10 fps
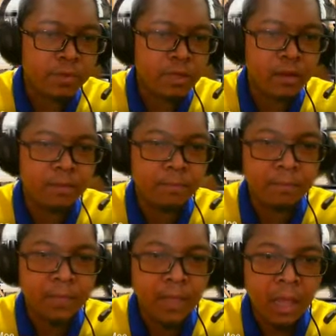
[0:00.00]
mirror.
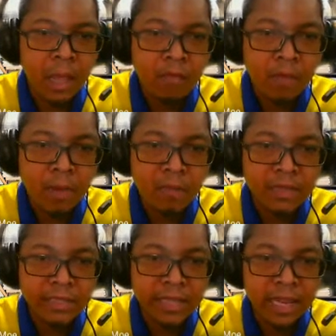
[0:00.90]
How about
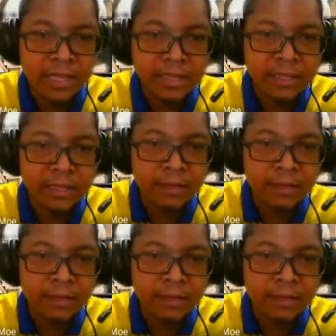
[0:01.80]
the size?